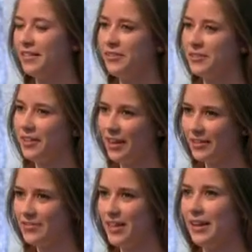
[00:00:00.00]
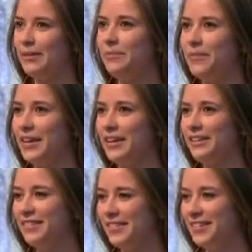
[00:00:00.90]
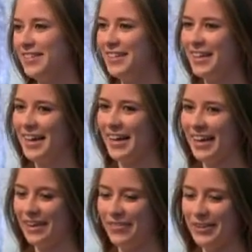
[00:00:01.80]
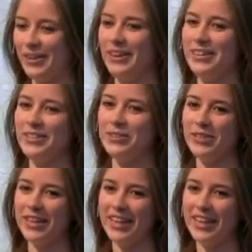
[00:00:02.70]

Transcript: there's a lack of time that I have in college.